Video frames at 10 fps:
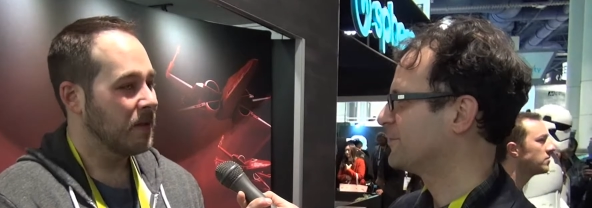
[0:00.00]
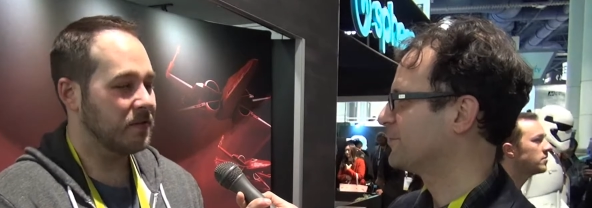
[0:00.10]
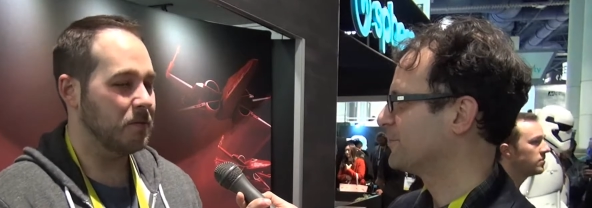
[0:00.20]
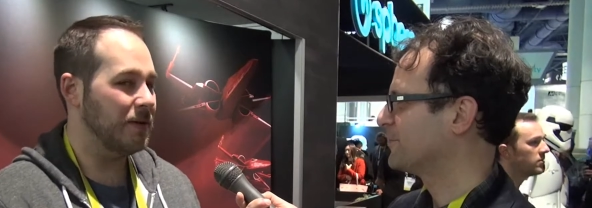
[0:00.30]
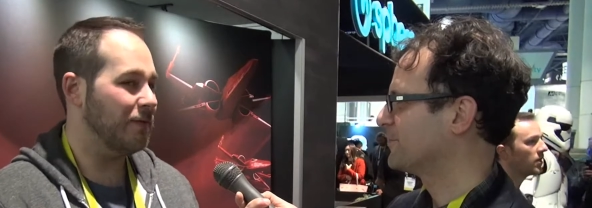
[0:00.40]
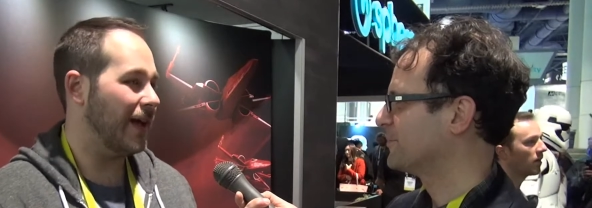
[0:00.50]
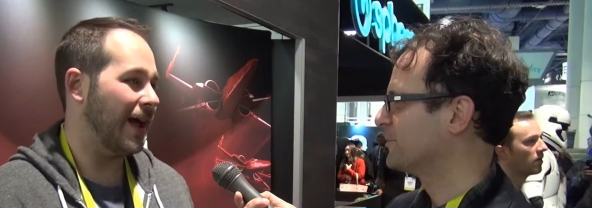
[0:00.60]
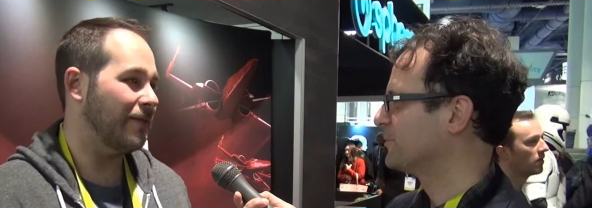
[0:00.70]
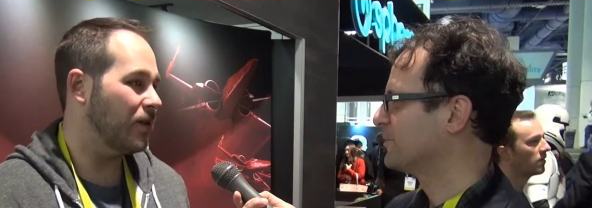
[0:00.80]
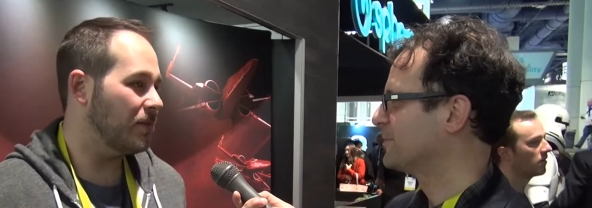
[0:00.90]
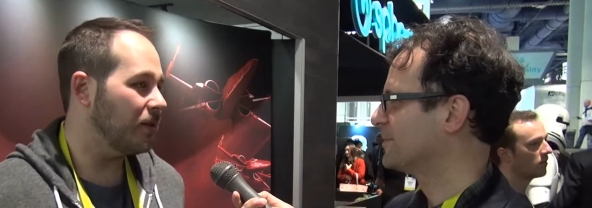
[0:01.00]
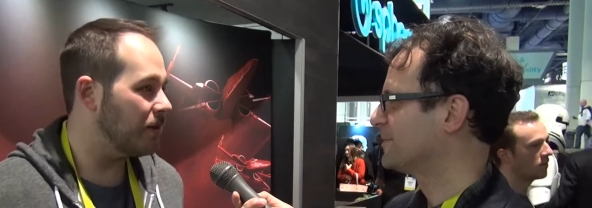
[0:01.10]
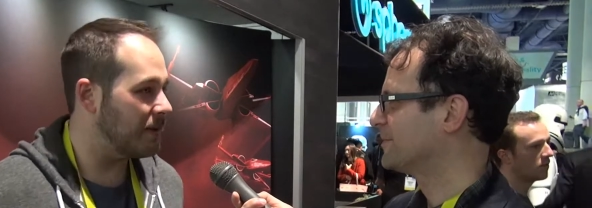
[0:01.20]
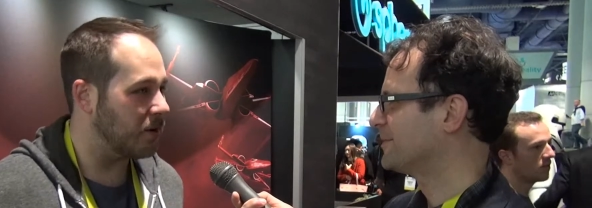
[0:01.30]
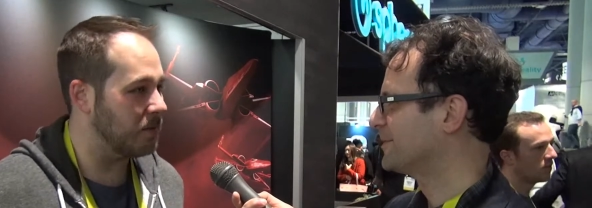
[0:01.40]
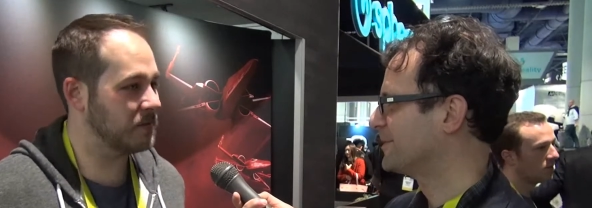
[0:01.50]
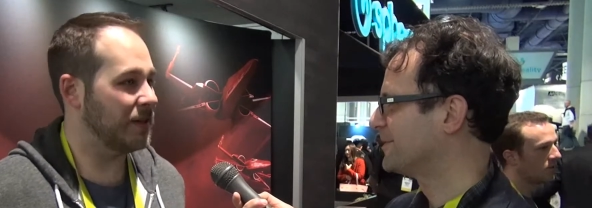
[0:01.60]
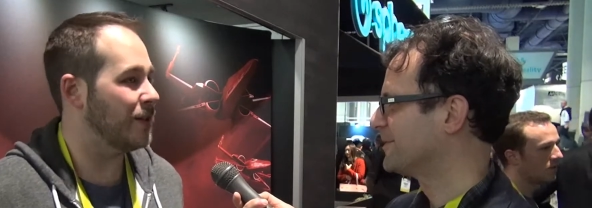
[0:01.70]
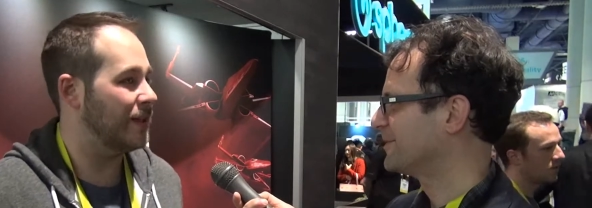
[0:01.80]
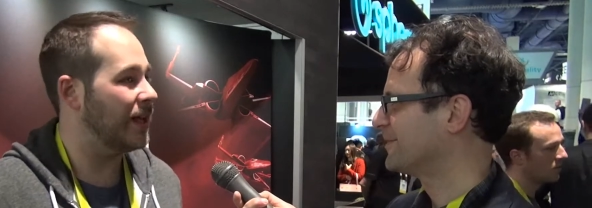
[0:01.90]
Speaker 1: So we've had the ability to make
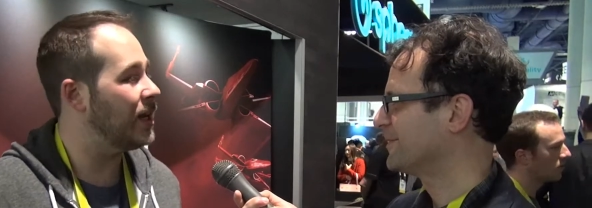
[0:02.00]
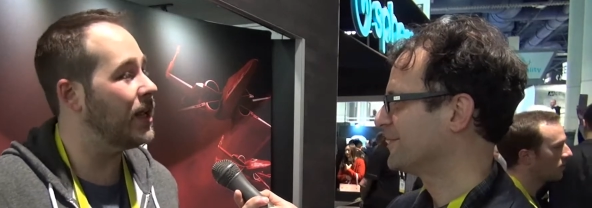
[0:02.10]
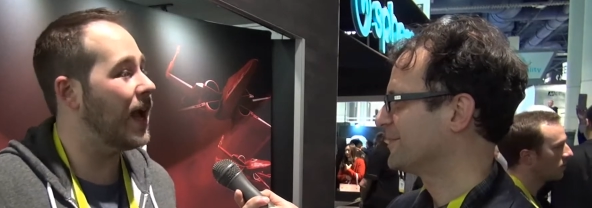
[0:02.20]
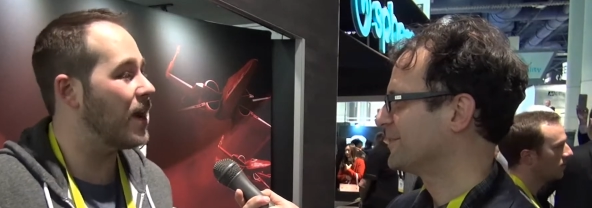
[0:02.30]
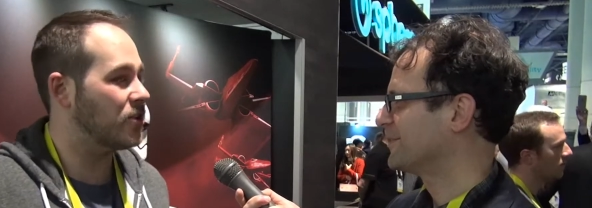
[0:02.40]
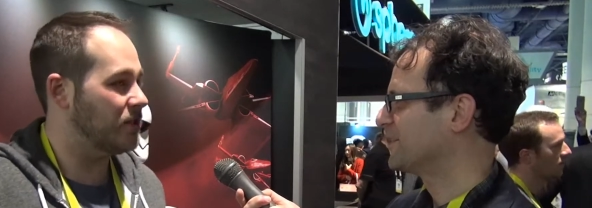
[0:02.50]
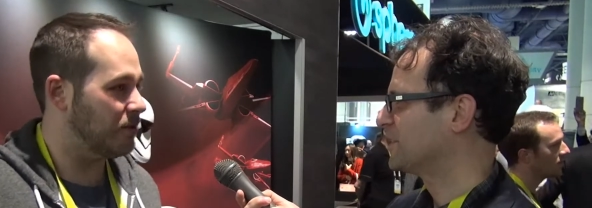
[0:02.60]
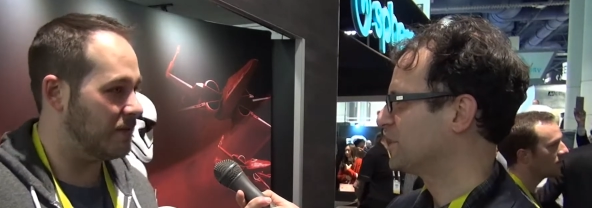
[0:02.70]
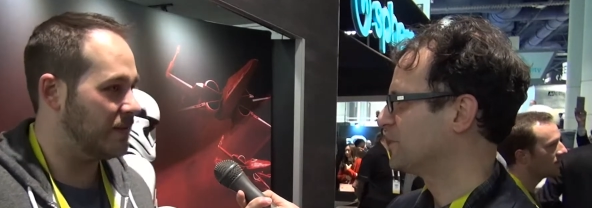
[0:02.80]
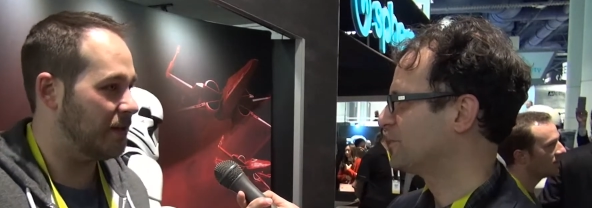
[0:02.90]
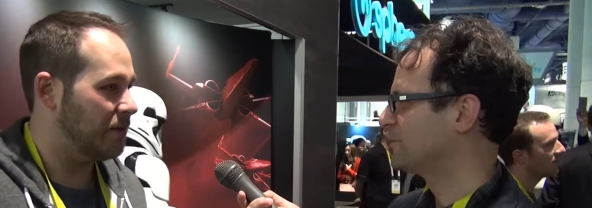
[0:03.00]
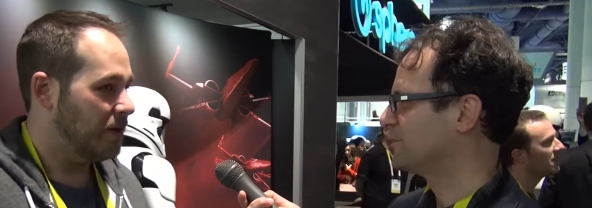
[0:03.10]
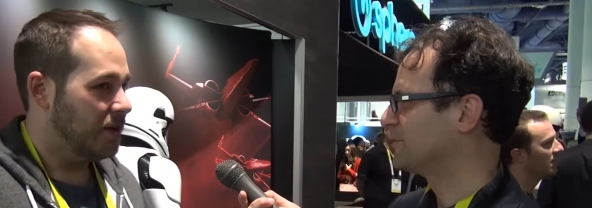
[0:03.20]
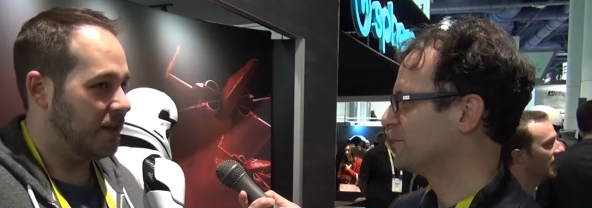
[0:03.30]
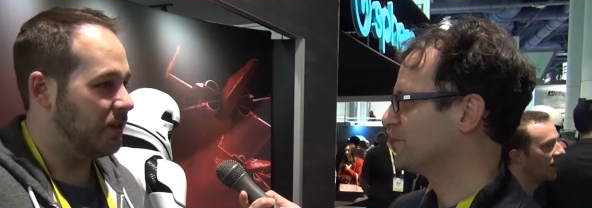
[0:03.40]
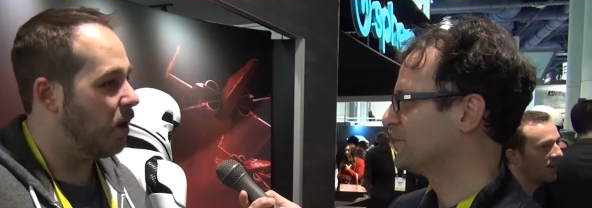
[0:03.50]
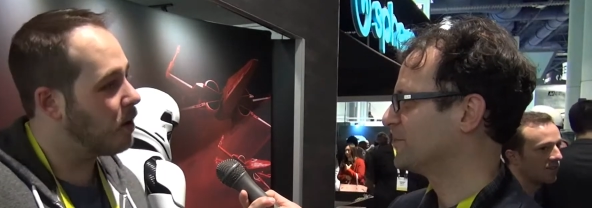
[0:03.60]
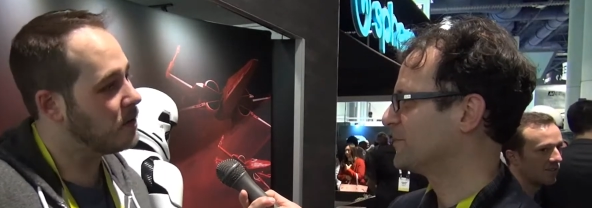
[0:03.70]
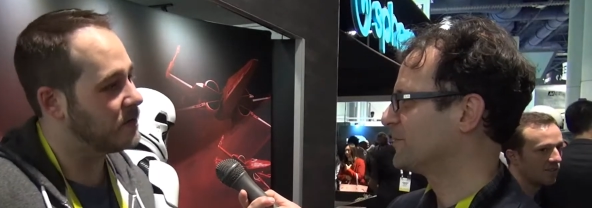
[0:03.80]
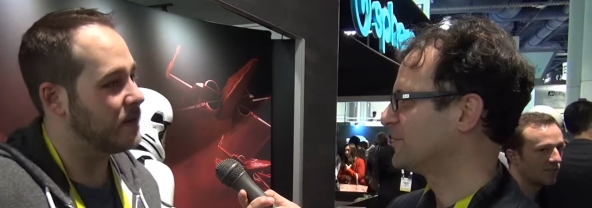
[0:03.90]
almost anything, any action you could see, like the
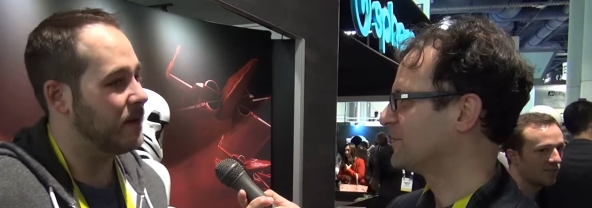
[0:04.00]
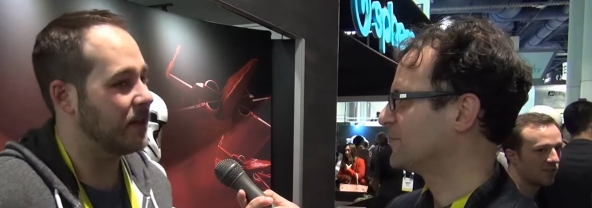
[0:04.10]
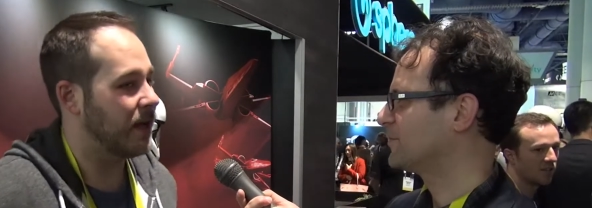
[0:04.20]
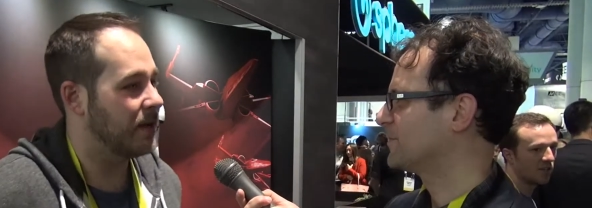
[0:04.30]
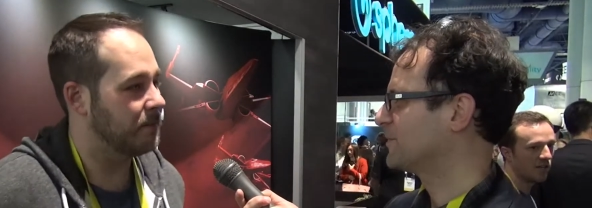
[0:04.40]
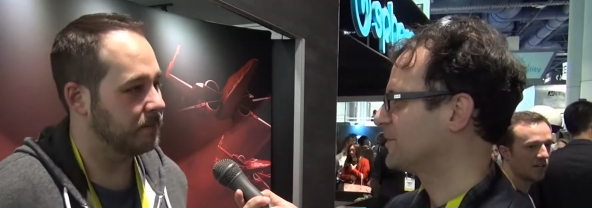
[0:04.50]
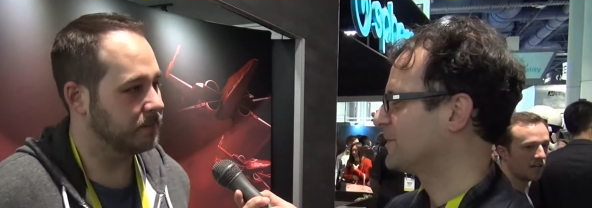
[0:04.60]
artist can make that.